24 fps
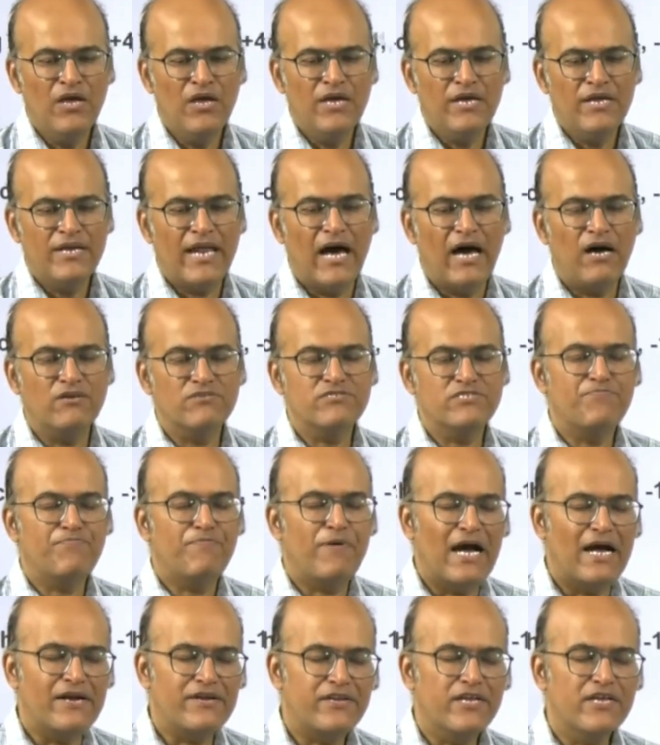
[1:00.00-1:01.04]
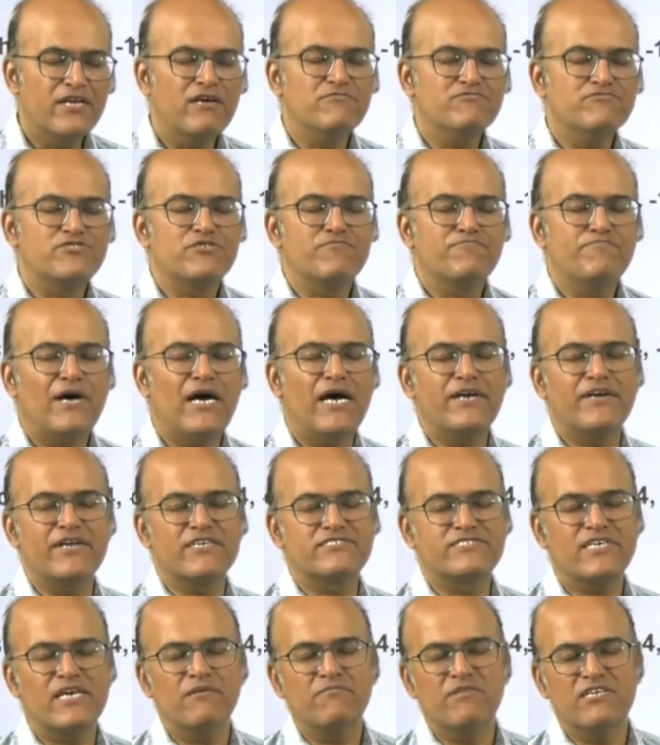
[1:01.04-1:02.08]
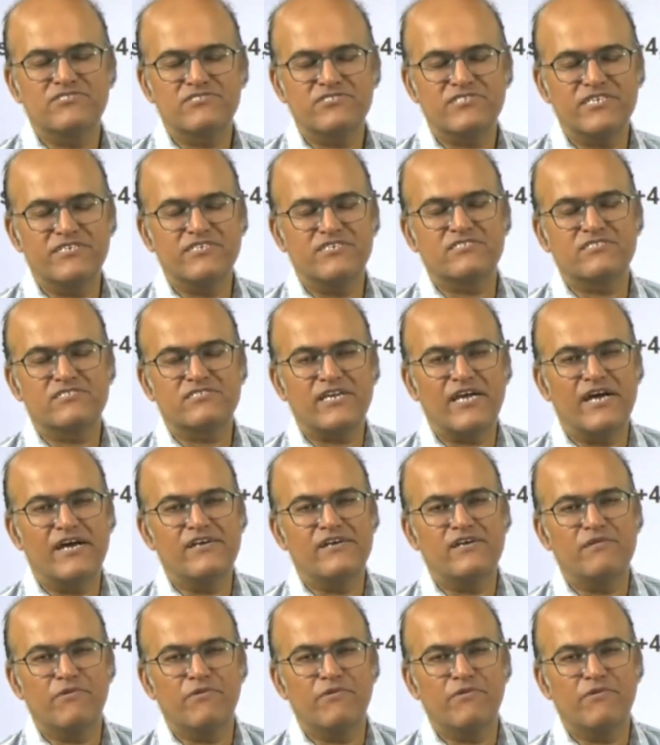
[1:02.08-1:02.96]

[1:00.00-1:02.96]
Now, the pattern of JIPMAT exam, let's understand it